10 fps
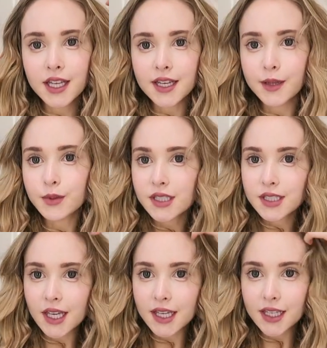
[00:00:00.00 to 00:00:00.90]
and I'm
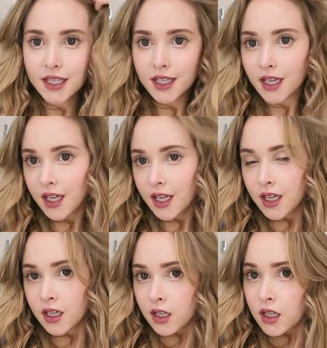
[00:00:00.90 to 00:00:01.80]
deciding
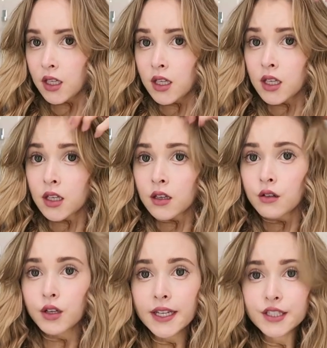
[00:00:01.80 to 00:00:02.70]

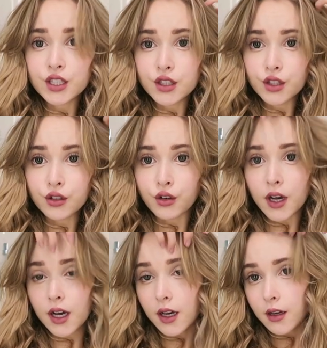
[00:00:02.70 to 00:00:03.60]
what I should do.